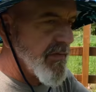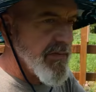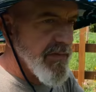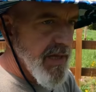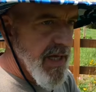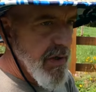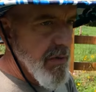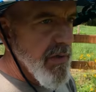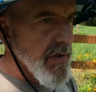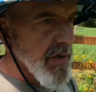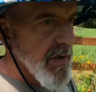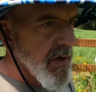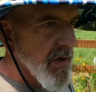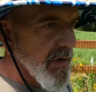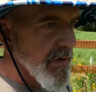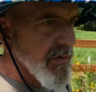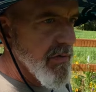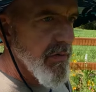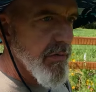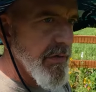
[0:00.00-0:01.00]
a flower
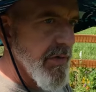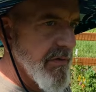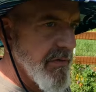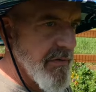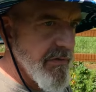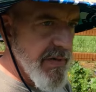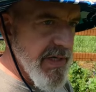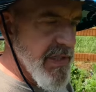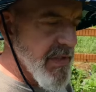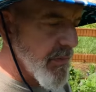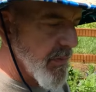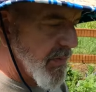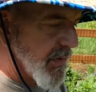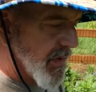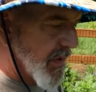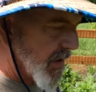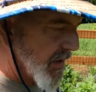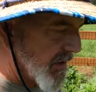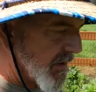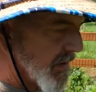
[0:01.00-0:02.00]
garden or if you have a vegetable
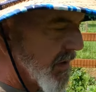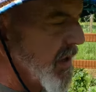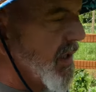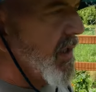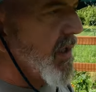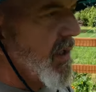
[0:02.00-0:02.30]
garden,